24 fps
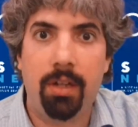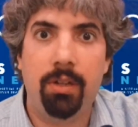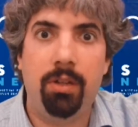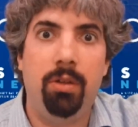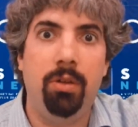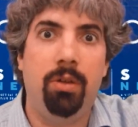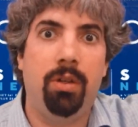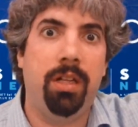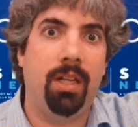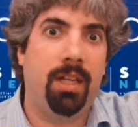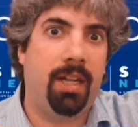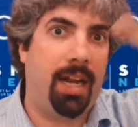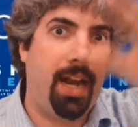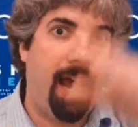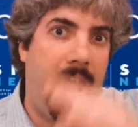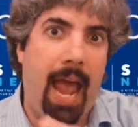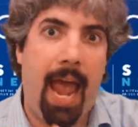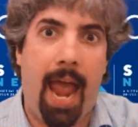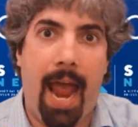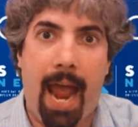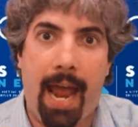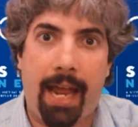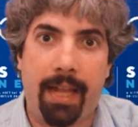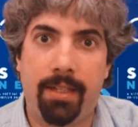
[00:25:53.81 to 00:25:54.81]
to click on
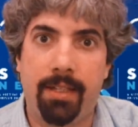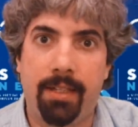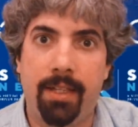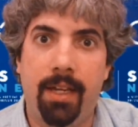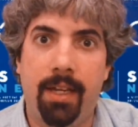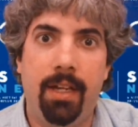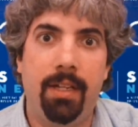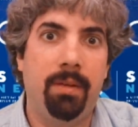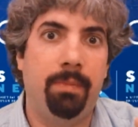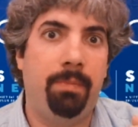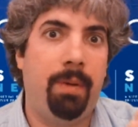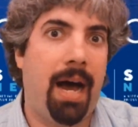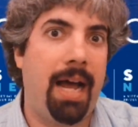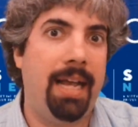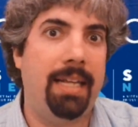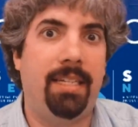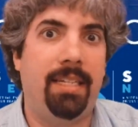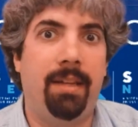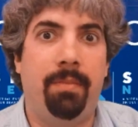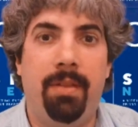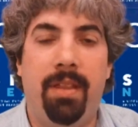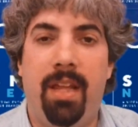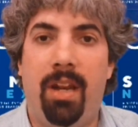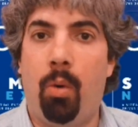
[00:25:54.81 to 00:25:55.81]
ads, to buy
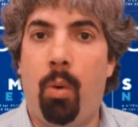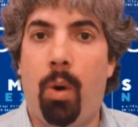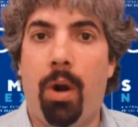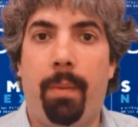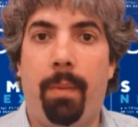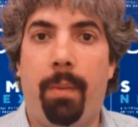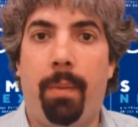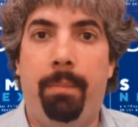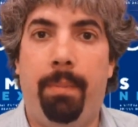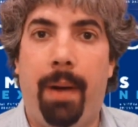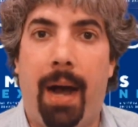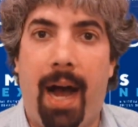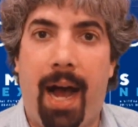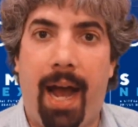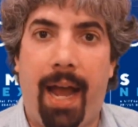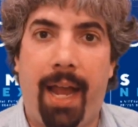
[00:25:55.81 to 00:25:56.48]
something they don't want to buy.